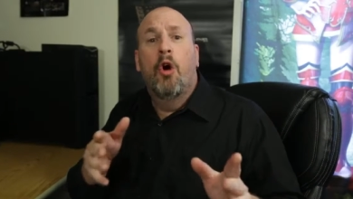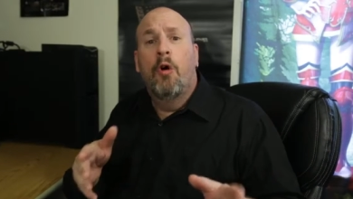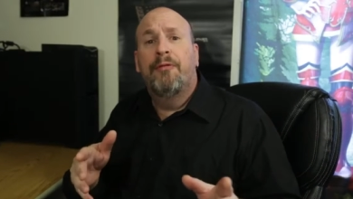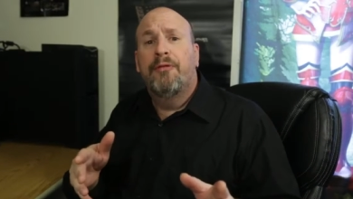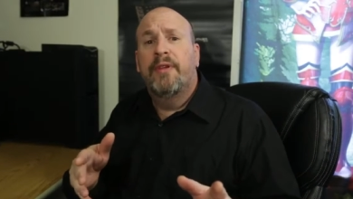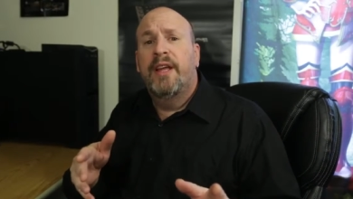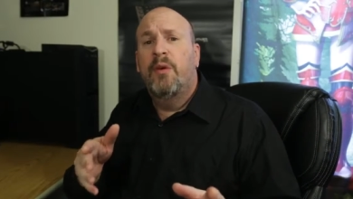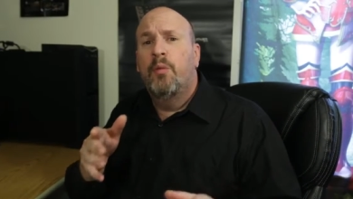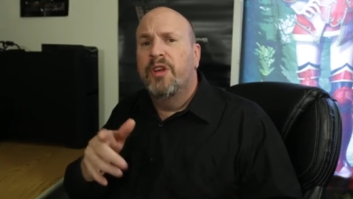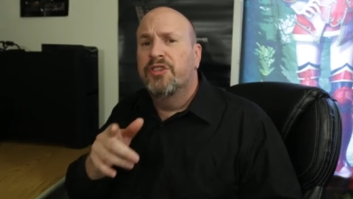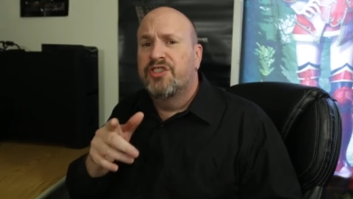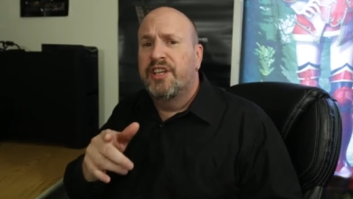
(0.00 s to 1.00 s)
hopefully
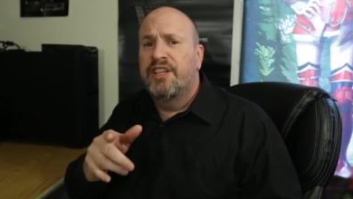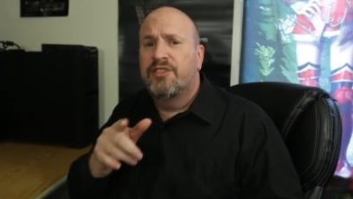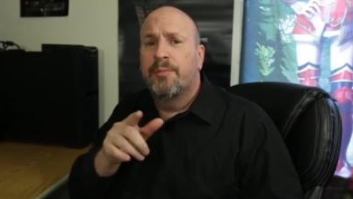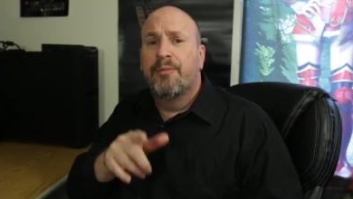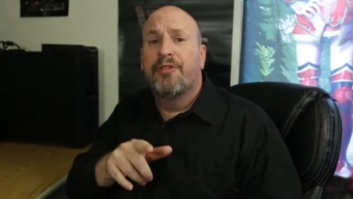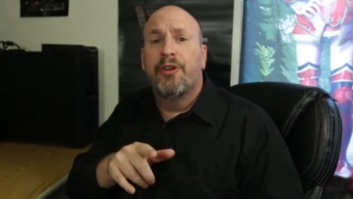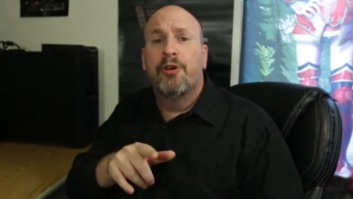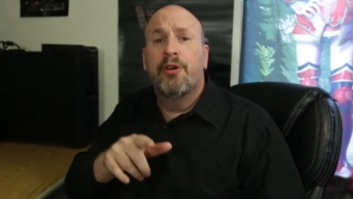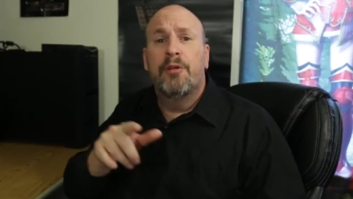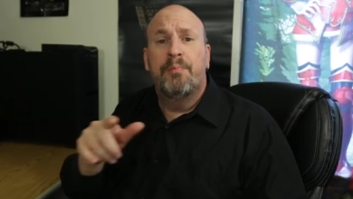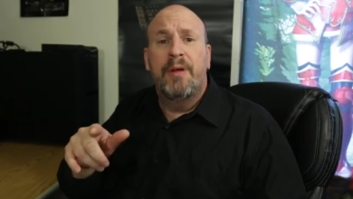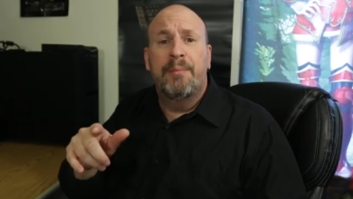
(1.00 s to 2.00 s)
we'll see some
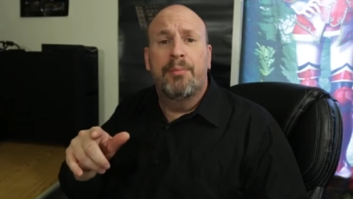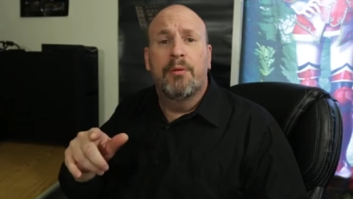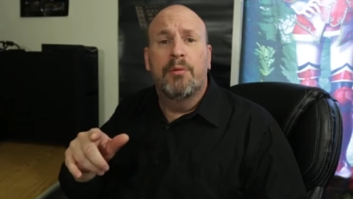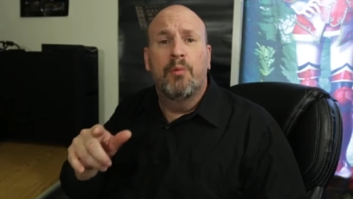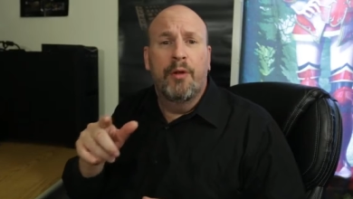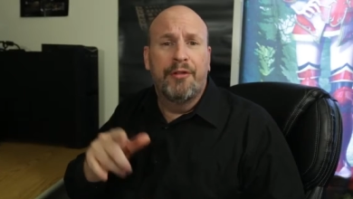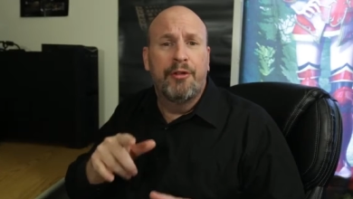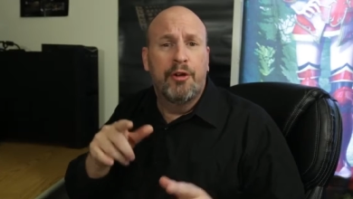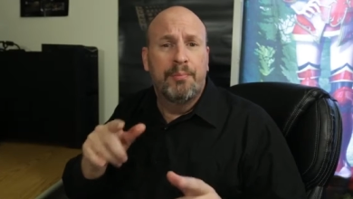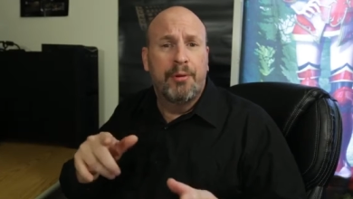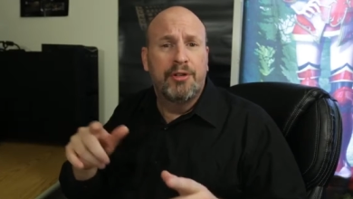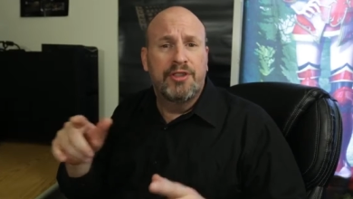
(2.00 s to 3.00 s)
third people, well,
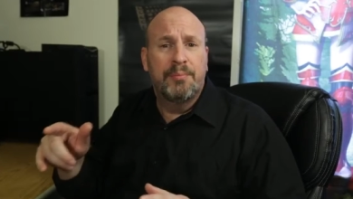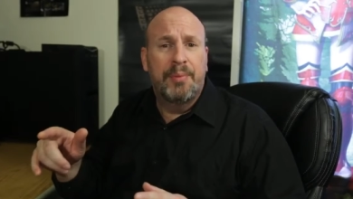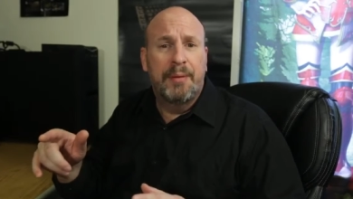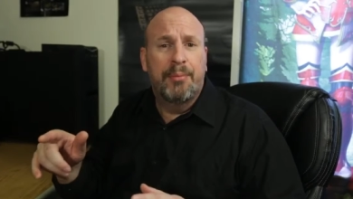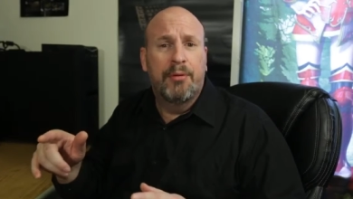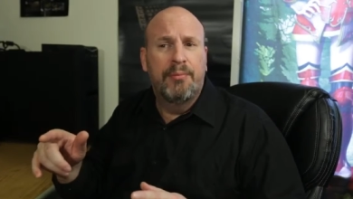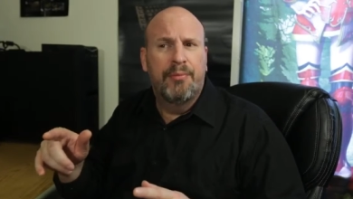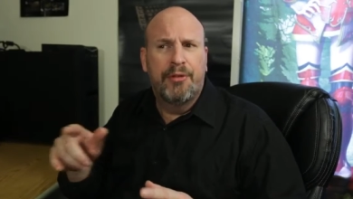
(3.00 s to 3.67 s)
third person people,